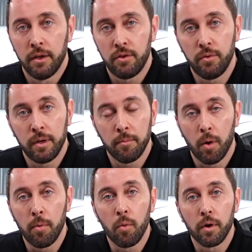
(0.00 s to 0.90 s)
doing
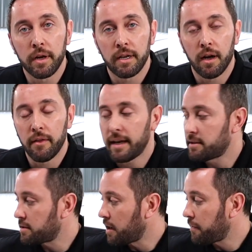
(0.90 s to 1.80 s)
mobile work and all
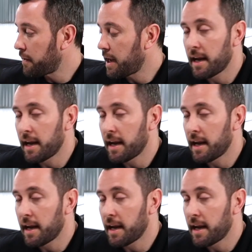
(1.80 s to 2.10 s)
that stuff,